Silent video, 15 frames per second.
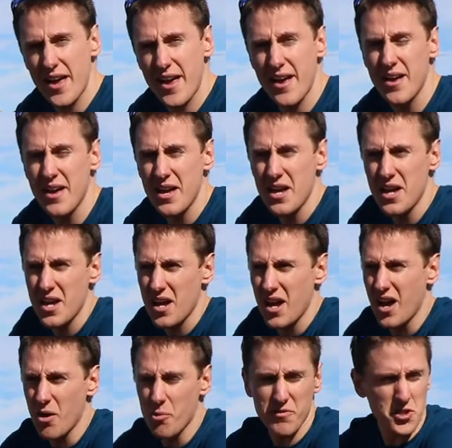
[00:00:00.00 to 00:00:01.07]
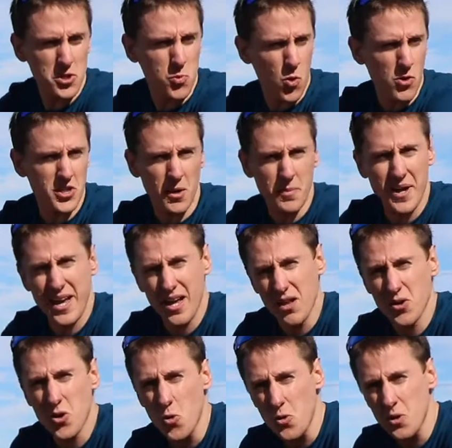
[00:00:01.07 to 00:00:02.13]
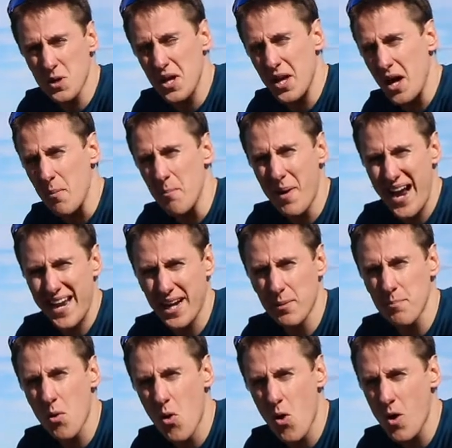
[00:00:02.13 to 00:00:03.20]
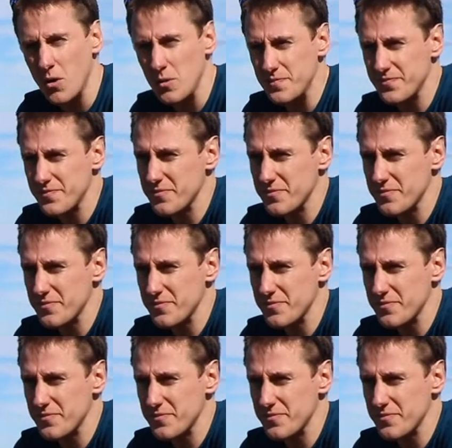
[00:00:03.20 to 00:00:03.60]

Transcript: there. Uh, we've just walked up a hill called uh, Bynack More.